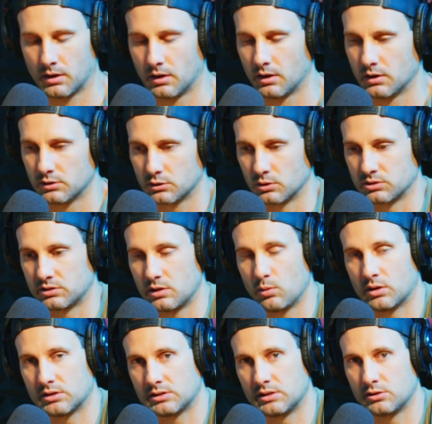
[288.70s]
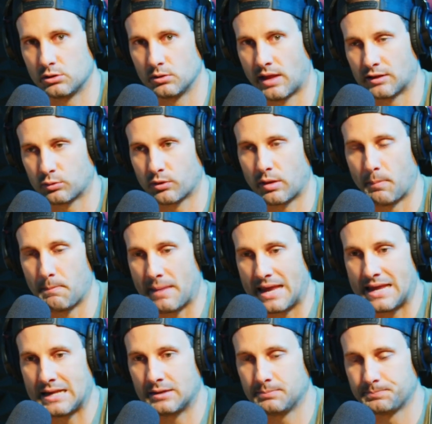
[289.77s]
So C1, C2, that's where the
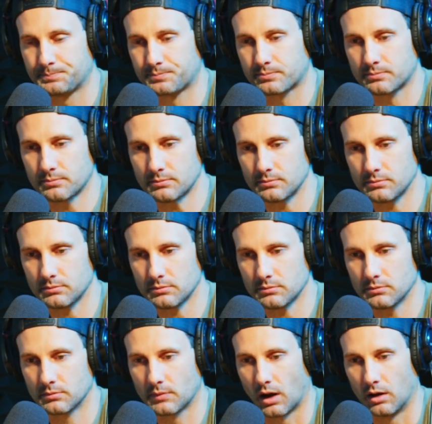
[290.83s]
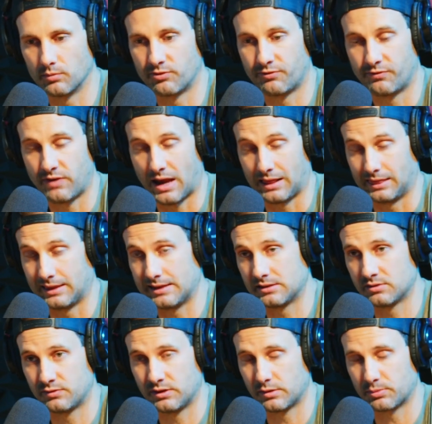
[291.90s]
main, at least
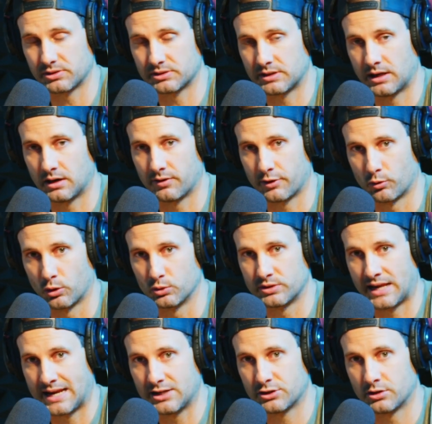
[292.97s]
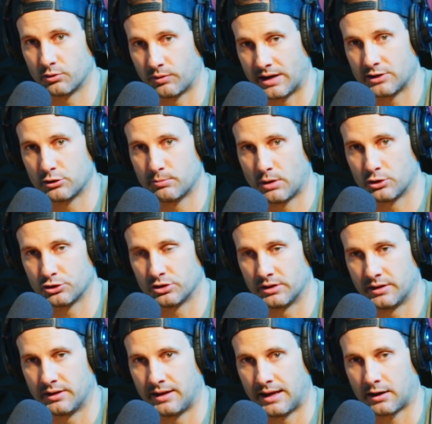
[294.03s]
50% of the rotation, range of motion in
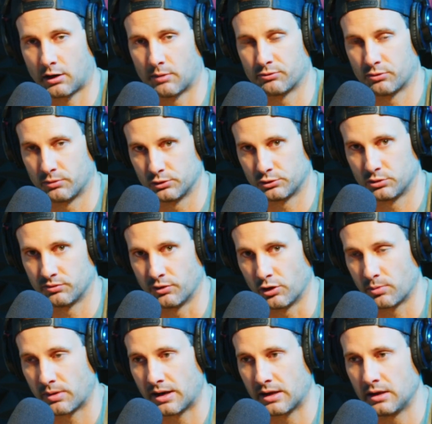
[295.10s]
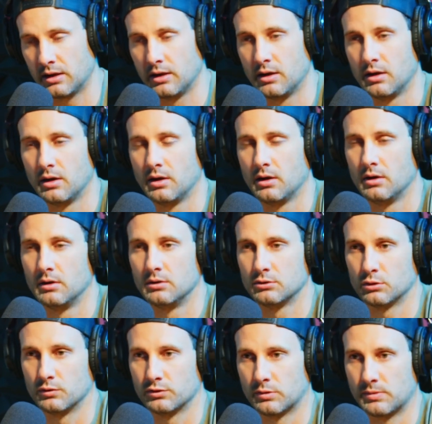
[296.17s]
the neck comes from those 2 vertebrae. So
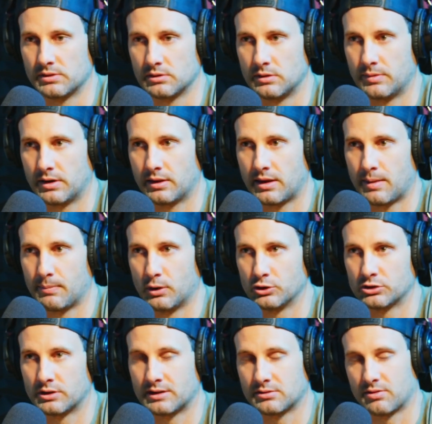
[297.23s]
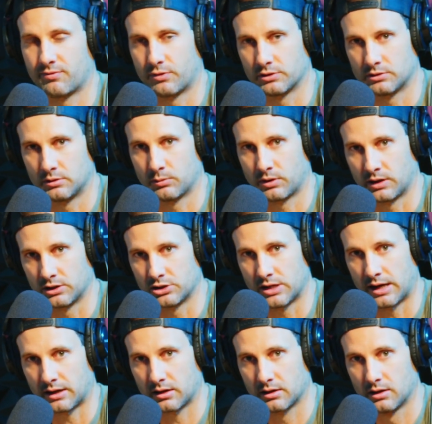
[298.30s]
if somebody's limited in that motion, that's the first thing we're going to
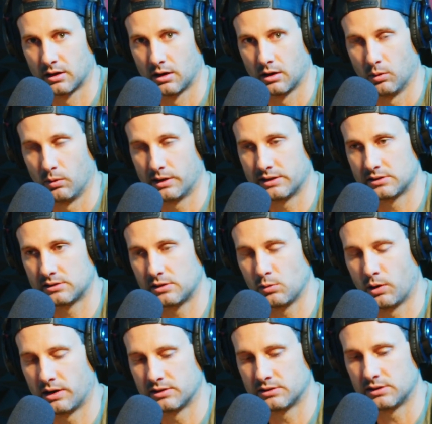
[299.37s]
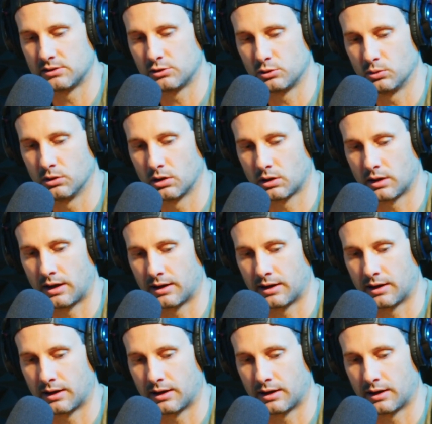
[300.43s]
check. what does C1 and C2 look like